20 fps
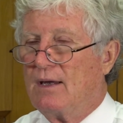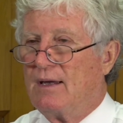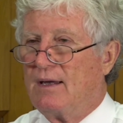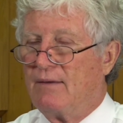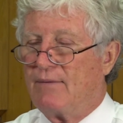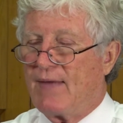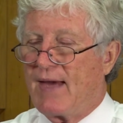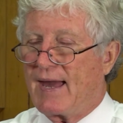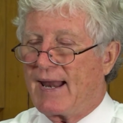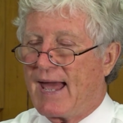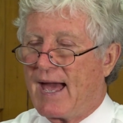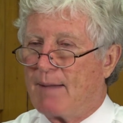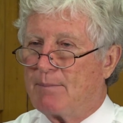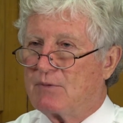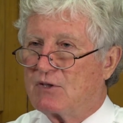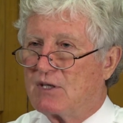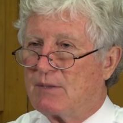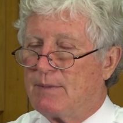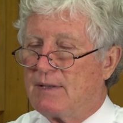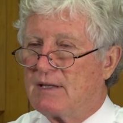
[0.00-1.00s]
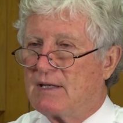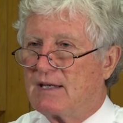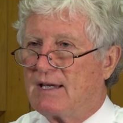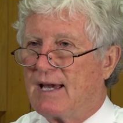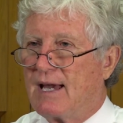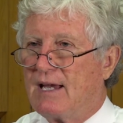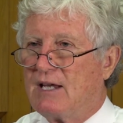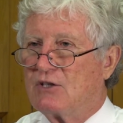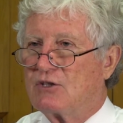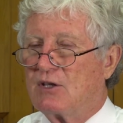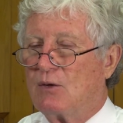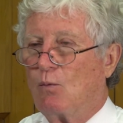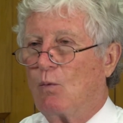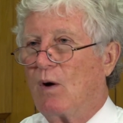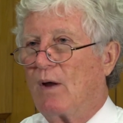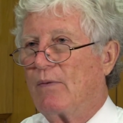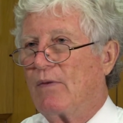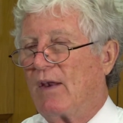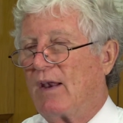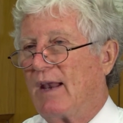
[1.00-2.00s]
If that happens to be the case, then
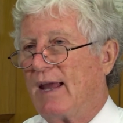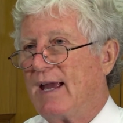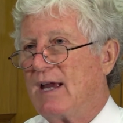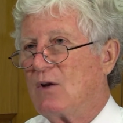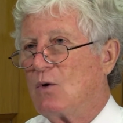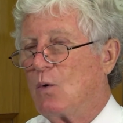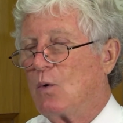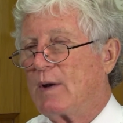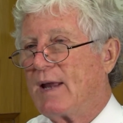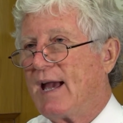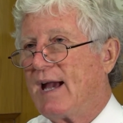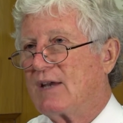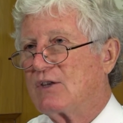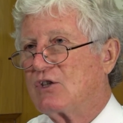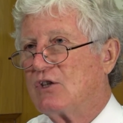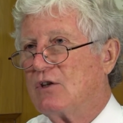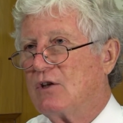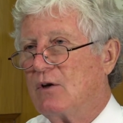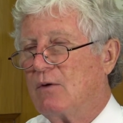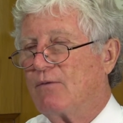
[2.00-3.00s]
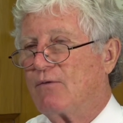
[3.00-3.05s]
what the landlord has to do,